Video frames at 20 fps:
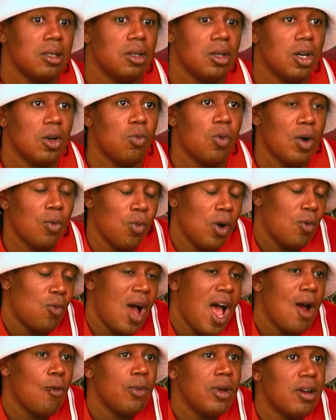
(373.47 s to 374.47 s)
You know, what,
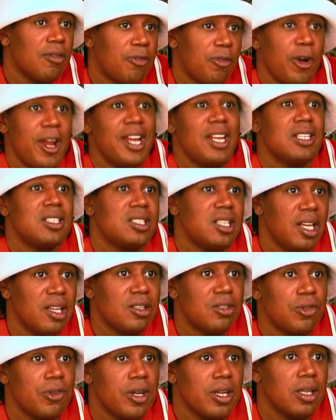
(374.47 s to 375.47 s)
what, why are we afraid to
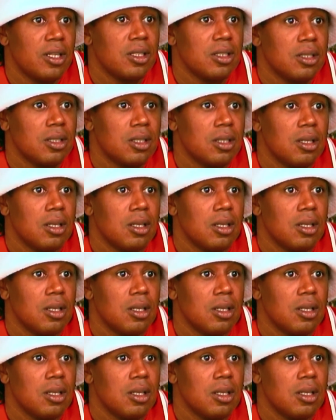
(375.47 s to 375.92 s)
set trends?